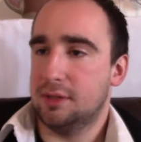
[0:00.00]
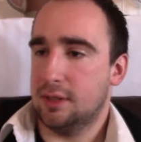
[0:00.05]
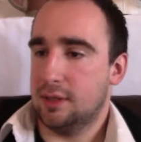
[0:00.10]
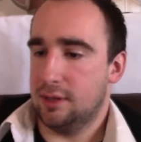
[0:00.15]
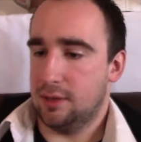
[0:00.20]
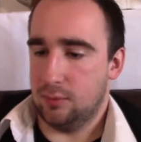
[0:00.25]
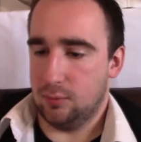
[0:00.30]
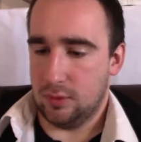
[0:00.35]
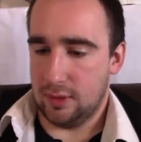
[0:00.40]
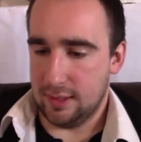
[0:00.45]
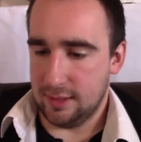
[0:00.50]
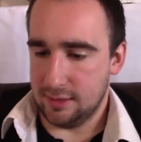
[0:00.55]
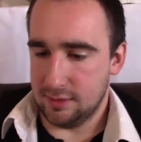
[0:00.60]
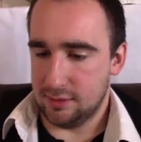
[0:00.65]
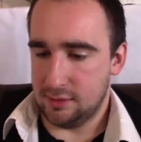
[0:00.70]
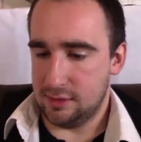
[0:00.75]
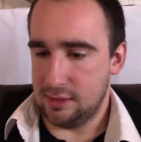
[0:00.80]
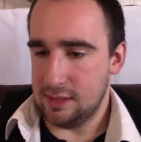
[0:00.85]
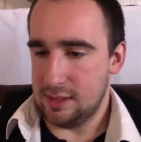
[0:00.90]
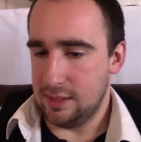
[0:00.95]
on what I can
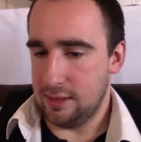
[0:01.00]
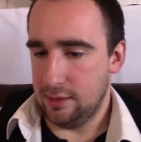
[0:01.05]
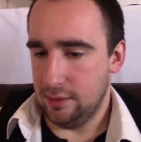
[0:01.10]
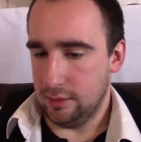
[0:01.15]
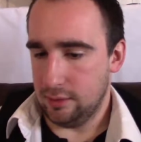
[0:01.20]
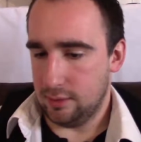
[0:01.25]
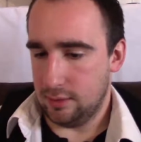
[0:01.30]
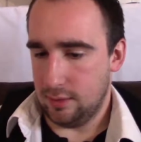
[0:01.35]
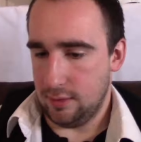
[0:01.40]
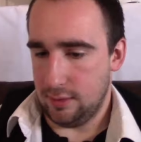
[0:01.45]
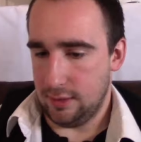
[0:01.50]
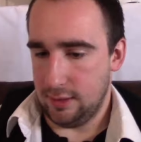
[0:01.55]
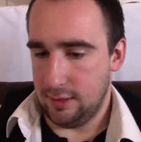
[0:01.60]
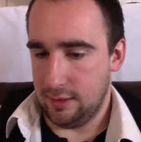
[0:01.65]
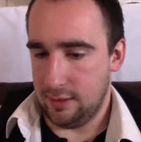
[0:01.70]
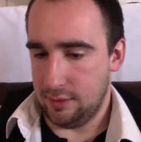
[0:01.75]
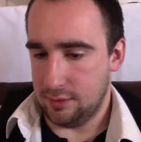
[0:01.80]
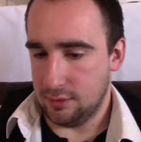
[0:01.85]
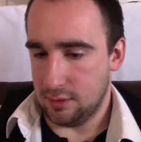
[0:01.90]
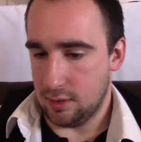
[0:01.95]
see,
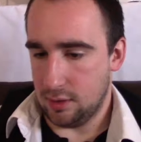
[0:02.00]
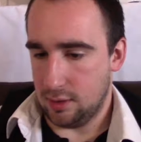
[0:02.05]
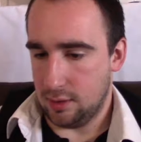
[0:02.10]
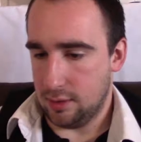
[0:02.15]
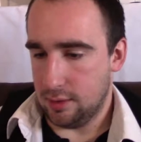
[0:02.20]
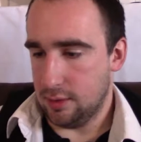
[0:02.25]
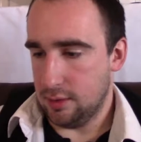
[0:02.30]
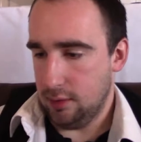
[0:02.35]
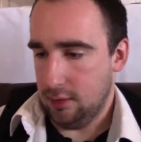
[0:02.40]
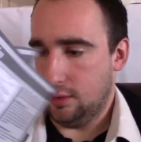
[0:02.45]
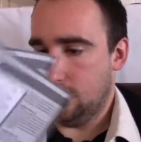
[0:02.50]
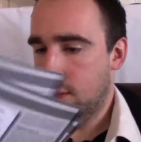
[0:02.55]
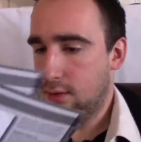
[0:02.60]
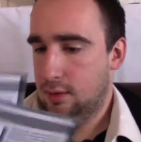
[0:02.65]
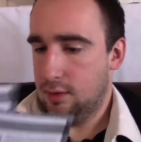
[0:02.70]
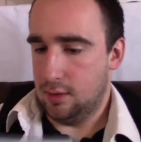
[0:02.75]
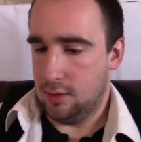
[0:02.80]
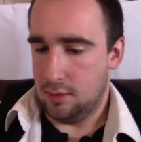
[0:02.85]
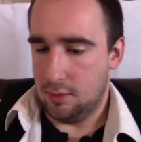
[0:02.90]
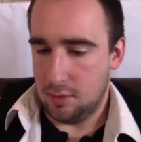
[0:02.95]
these are
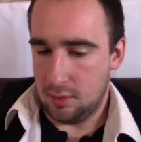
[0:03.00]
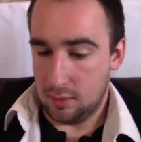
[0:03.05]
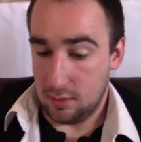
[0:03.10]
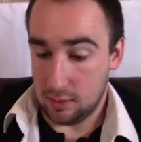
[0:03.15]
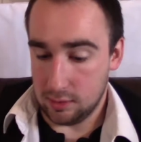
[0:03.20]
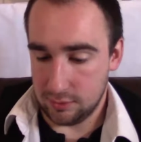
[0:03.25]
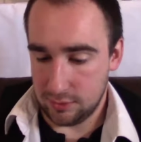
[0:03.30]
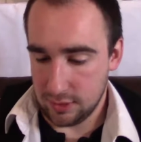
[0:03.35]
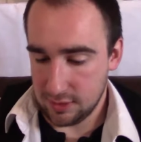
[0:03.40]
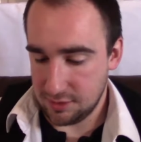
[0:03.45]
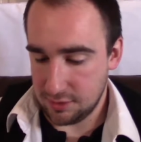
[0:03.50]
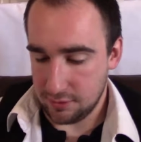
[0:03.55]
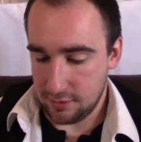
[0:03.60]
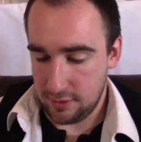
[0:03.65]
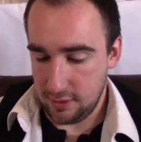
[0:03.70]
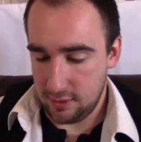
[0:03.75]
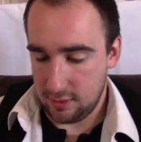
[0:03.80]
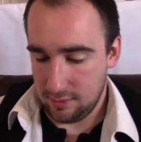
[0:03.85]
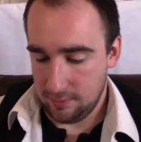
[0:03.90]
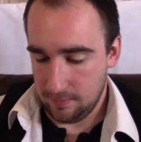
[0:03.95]
a desert
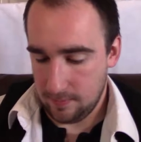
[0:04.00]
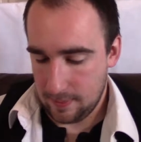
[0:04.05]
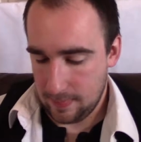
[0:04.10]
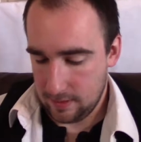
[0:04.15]
theme.